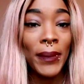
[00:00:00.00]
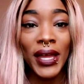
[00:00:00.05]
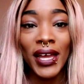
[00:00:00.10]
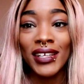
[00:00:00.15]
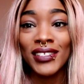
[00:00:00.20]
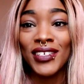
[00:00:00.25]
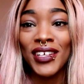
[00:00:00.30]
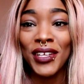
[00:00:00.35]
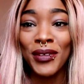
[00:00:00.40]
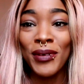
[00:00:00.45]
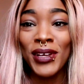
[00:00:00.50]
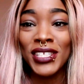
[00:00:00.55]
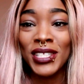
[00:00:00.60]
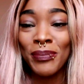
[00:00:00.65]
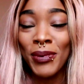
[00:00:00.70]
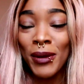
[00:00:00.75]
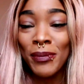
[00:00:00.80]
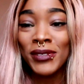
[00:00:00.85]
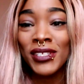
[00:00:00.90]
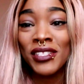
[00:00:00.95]
But yeah, so anyways, the
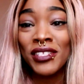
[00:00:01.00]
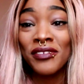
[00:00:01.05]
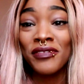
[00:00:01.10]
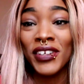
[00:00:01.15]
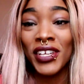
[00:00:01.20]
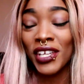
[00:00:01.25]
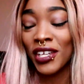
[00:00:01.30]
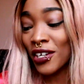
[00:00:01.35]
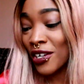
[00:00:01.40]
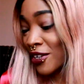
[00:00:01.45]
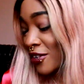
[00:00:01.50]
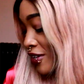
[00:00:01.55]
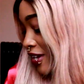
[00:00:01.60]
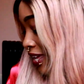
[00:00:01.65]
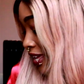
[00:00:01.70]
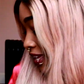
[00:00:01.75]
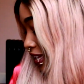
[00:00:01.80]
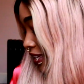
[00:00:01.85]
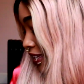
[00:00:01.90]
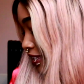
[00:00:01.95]
purpose of this video
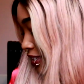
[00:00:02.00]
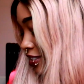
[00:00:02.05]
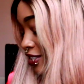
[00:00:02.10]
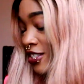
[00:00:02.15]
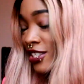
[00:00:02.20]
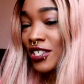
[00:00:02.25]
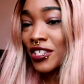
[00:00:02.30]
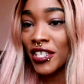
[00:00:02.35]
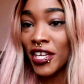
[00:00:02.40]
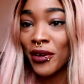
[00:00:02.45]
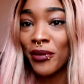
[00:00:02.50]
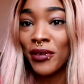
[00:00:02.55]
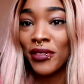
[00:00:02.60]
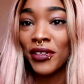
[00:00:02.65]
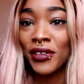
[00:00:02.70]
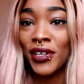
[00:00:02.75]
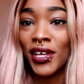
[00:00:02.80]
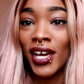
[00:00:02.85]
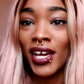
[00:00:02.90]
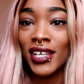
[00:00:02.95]
is to share with
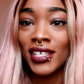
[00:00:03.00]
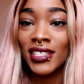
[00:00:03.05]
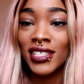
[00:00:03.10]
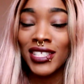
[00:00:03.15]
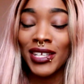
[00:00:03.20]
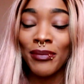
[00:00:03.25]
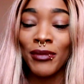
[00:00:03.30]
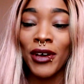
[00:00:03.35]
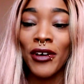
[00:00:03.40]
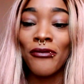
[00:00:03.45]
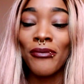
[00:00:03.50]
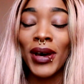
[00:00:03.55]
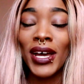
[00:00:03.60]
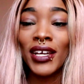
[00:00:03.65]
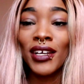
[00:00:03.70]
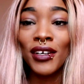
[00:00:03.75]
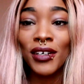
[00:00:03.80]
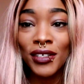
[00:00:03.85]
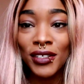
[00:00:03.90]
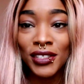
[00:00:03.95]
you guys some of
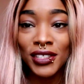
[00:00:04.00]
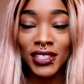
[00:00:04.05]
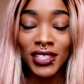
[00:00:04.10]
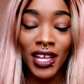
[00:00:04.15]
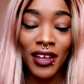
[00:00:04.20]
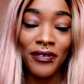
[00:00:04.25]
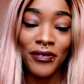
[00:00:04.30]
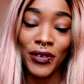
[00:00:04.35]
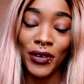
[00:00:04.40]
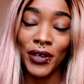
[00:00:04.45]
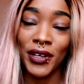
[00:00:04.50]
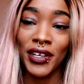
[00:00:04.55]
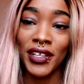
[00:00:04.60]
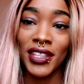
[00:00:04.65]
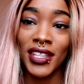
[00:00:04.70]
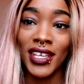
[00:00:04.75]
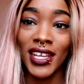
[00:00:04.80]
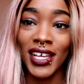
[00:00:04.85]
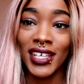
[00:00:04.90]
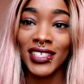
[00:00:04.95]
my goals for
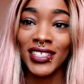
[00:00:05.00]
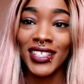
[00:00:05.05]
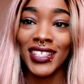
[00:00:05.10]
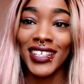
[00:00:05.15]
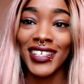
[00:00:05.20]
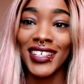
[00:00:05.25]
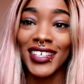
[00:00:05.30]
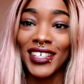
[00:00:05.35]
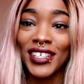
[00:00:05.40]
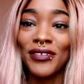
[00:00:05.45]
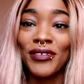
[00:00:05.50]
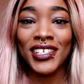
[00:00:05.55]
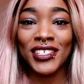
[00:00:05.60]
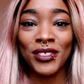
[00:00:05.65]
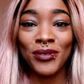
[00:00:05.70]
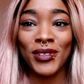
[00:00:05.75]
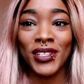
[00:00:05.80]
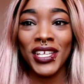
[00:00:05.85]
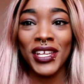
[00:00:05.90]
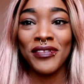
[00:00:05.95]
the next year. I
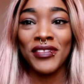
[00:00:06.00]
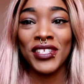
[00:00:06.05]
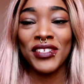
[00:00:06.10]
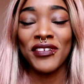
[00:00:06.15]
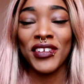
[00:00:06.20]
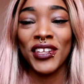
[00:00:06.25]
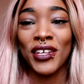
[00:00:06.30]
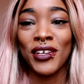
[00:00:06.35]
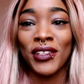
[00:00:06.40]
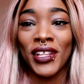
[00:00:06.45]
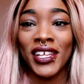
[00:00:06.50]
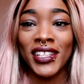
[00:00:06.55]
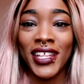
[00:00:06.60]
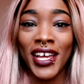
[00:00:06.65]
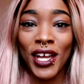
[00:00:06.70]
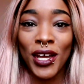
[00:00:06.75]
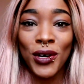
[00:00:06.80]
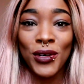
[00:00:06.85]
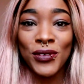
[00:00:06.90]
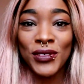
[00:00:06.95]
just wanted to give this video like
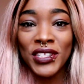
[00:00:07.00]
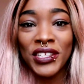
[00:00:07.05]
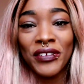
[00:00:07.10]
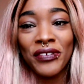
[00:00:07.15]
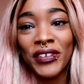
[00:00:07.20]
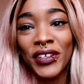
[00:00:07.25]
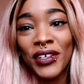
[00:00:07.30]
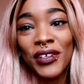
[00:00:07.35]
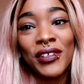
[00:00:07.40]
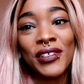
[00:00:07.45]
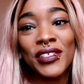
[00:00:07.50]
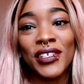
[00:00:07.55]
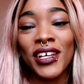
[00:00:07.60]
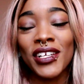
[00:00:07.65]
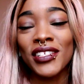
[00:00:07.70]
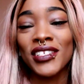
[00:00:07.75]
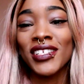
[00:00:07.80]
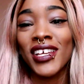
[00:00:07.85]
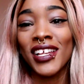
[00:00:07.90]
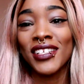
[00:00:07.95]
that cozy feel, so I
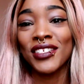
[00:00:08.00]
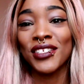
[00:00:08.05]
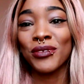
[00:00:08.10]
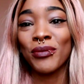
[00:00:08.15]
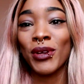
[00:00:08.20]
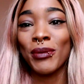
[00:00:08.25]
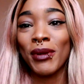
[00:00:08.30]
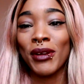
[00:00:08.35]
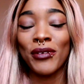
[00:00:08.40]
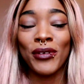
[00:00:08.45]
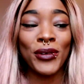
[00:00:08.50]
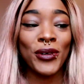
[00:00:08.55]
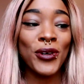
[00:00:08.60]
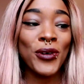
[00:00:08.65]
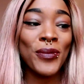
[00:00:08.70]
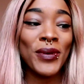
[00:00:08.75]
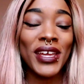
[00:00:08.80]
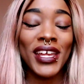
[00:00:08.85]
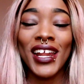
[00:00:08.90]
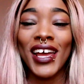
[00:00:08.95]
decided to just wear my
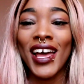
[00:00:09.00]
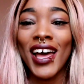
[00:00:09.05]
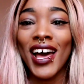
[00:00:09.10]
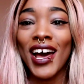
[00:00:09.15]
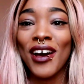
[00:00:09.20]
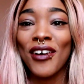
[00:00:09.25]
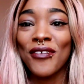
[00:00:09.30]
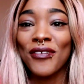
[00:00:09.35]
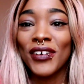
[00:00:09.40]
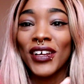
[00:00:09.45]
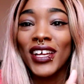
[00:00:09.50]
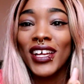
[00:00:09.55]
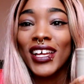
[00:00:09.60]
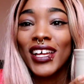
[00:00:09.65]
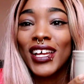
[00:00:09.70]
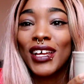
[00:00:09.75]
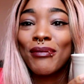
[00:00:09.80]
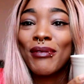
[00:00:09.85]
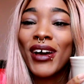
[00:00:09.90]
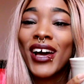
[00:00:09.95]
robe and I have
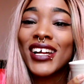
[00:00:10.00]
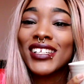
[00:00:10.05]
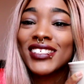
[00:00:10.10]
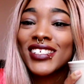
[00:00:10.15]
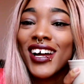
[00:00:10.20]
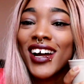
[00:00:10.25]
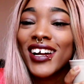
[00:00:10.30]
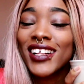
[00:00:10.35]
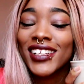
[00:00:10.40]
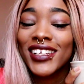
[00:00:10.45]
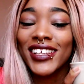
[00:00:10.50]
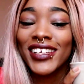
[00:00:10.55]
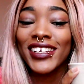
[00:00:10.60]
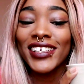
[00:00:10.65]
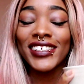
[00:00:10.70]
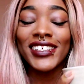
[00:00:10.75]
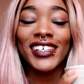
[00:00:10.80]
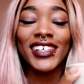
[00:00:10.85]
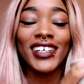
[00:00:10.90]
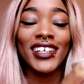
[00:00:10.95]
my hot chocolate
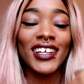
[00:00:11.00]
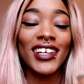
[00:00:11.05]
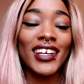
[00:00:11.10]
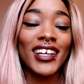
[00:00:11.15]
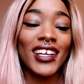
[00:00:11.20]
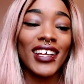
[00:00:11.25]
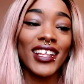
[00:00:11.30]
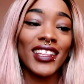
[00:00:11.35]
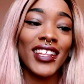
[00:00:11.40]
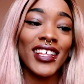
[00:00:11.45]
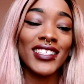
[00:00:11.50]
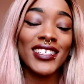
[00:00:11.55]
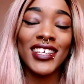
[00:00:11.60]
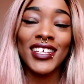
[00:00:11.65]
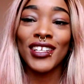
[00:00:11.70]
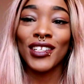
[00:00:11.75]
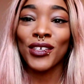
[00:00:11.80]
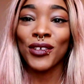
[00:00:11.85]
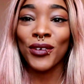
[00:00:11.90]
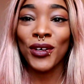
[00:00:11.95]
here. That's
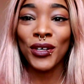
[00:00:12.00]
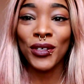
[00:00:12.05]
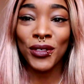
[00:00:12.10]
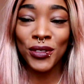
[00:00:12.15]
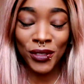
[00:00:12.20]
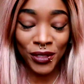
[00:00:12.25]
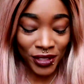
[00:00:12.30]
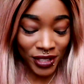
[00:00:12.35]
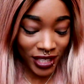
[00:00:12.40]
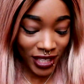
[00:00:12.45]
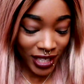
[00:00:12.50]
getting a little cold.